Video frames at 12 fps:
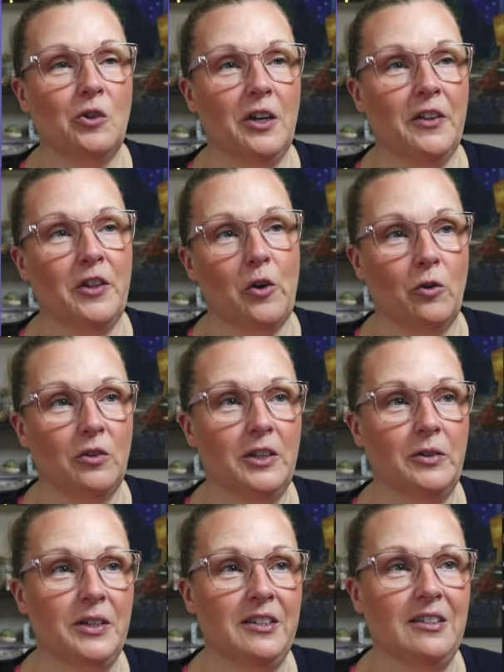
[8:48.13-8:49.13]
And the only
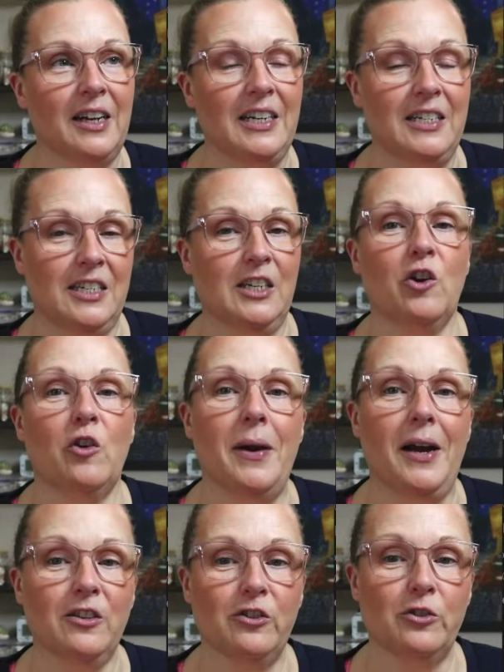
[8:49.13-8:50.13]
reason I did go
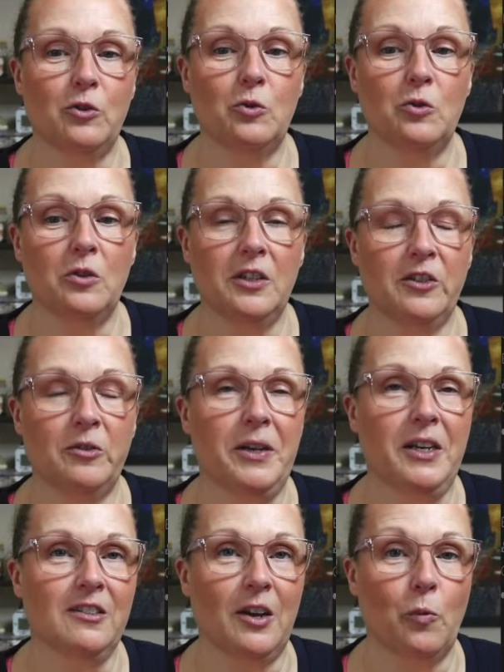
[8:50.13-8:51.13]
back to school is
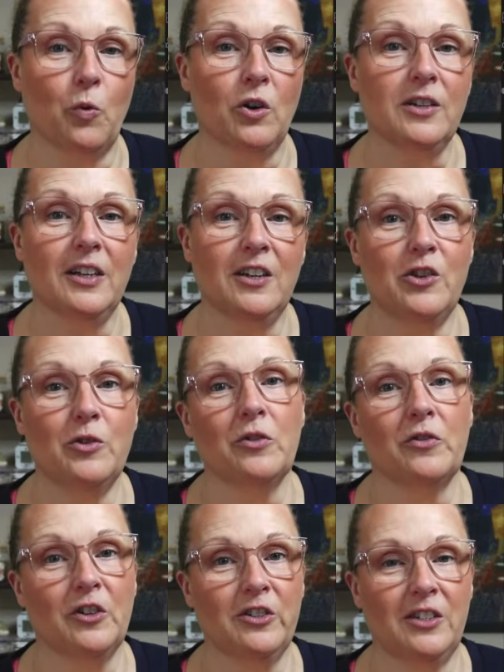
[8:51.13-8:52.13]
because I worked at a
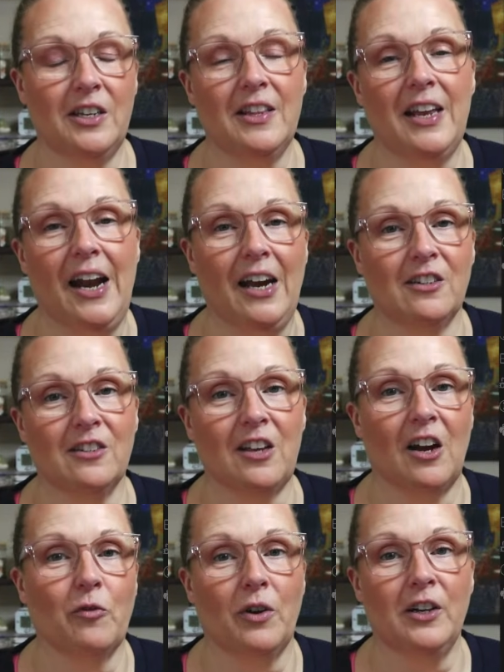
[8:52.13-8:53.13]
university that had a
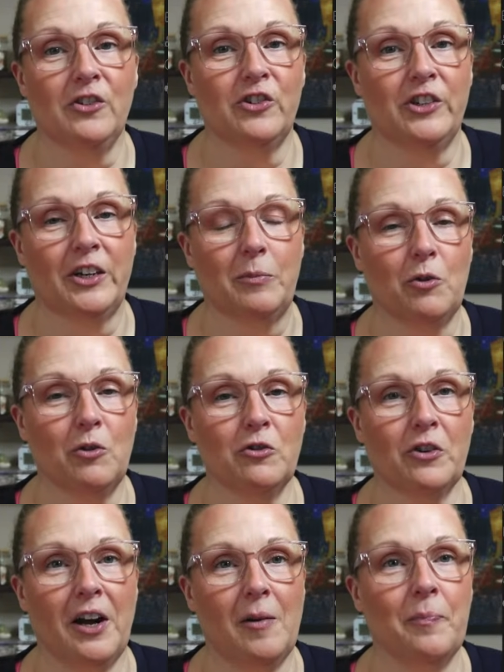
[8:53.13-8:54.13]
software engineering
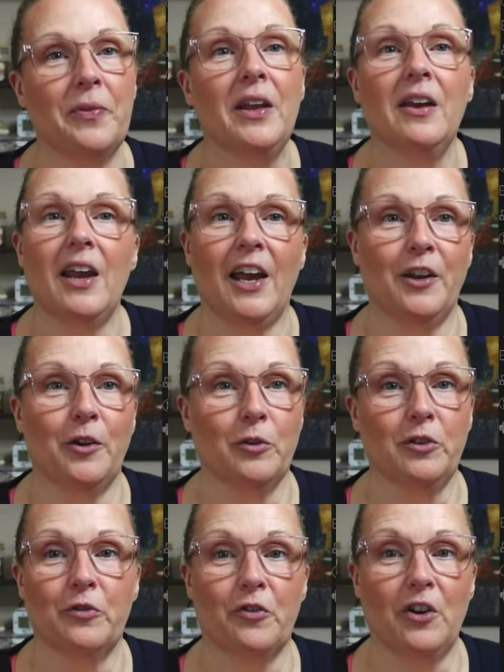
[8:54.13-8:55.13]
program and it
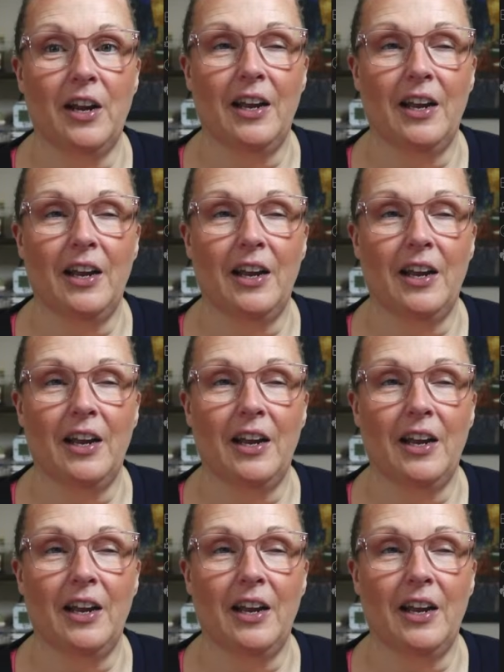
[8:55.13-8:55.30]
was free.